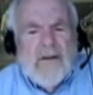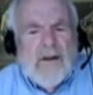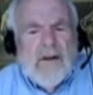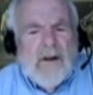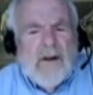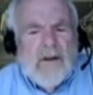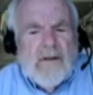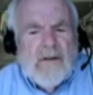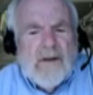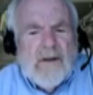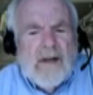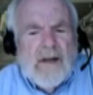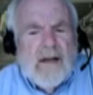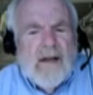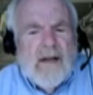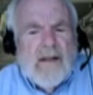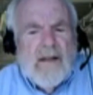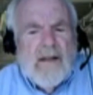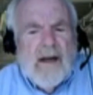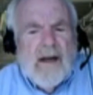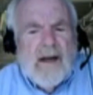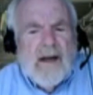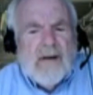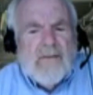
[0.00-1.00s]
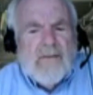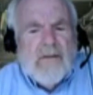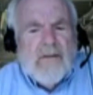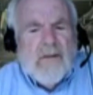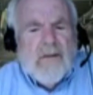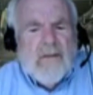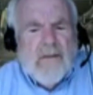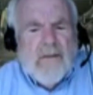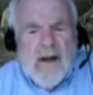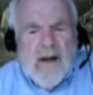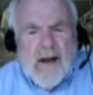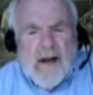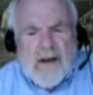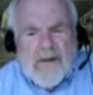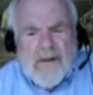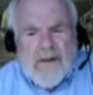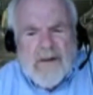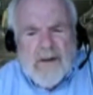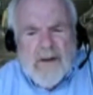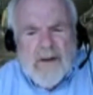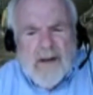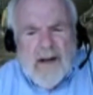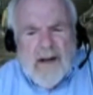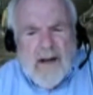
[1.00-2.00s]
you see that
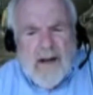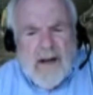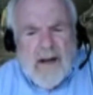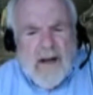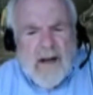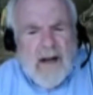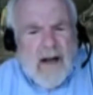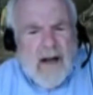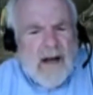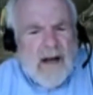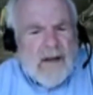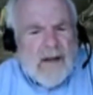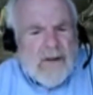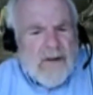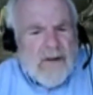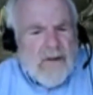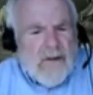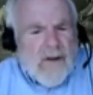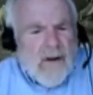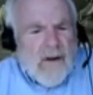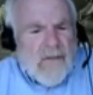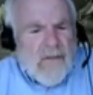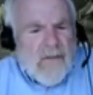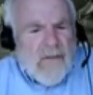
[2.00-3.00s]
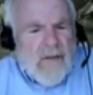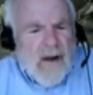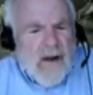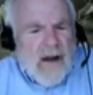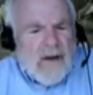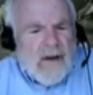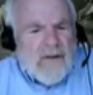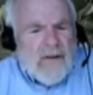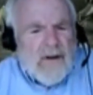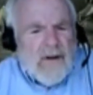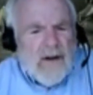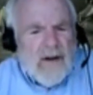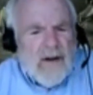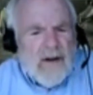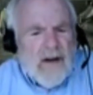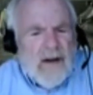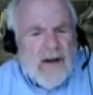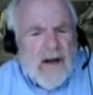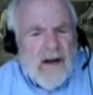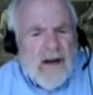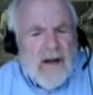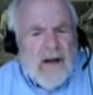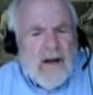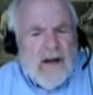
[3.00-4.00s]
reflection as a
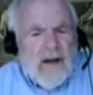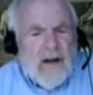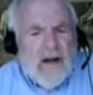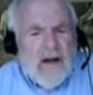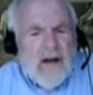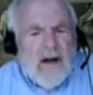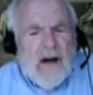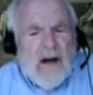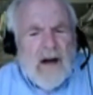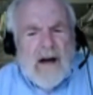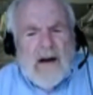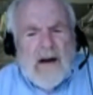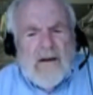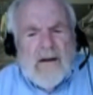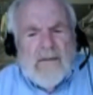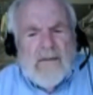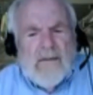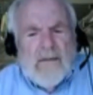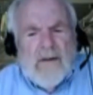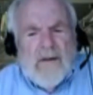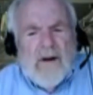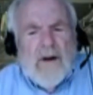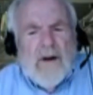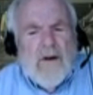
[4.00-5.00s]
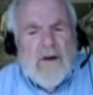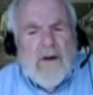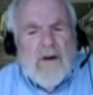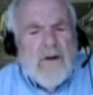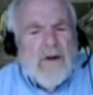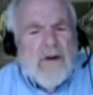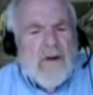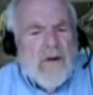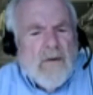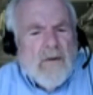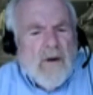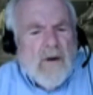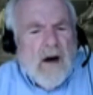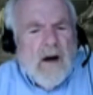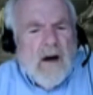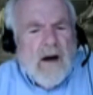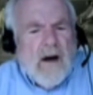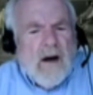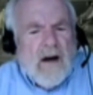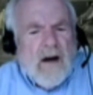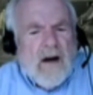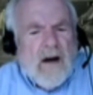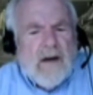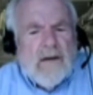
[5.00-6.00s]
reflection of who you
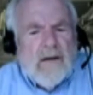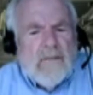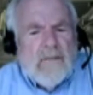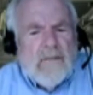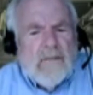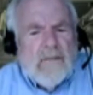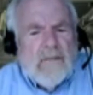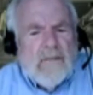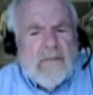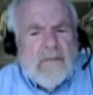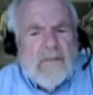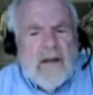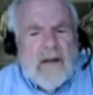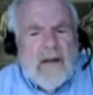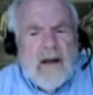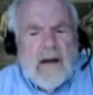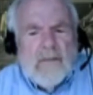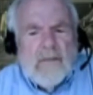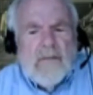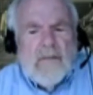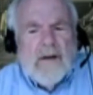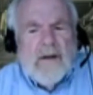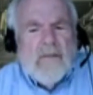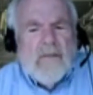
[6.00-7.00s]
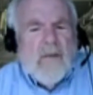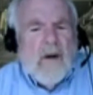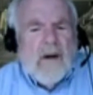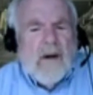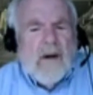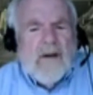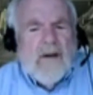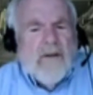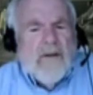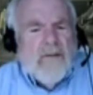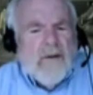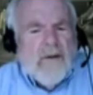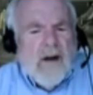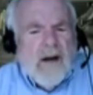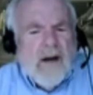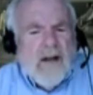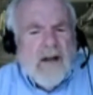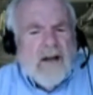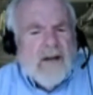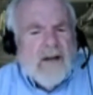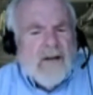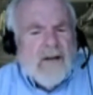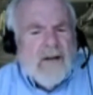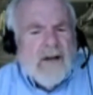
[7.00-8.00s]
are. But what you
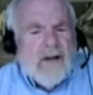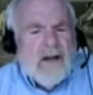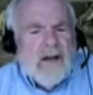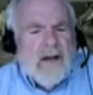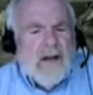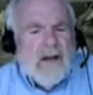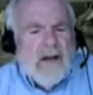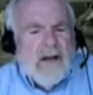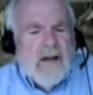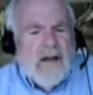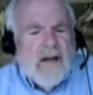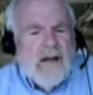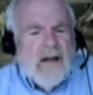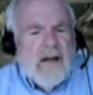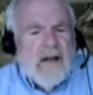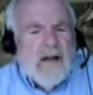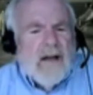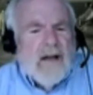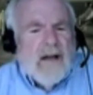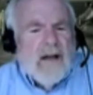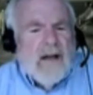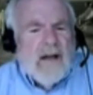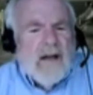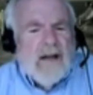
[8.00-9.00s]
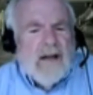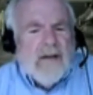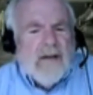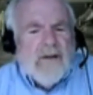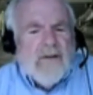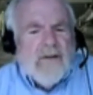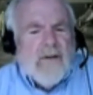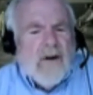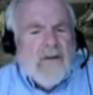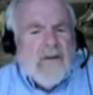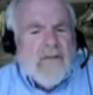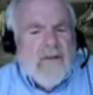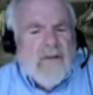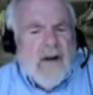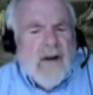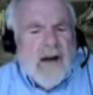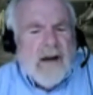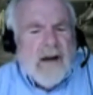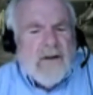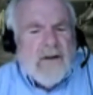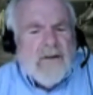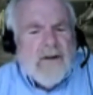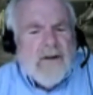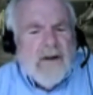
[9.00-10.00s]
really see is a
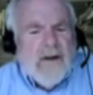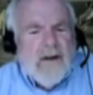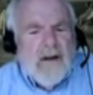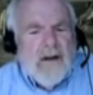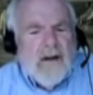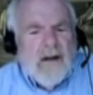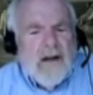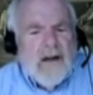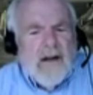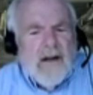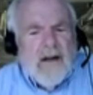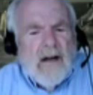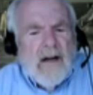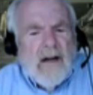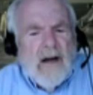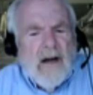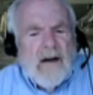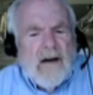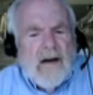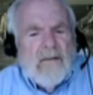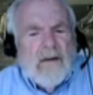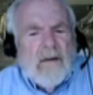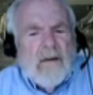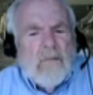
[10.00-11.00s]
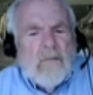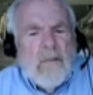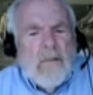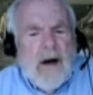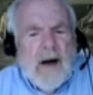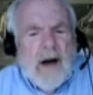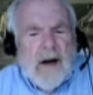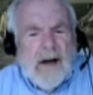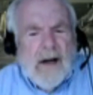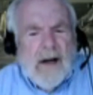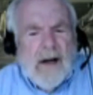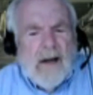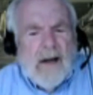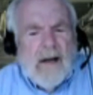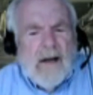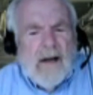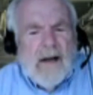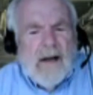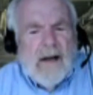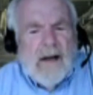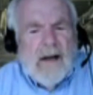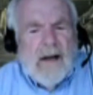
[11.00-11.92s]
reflection of a body,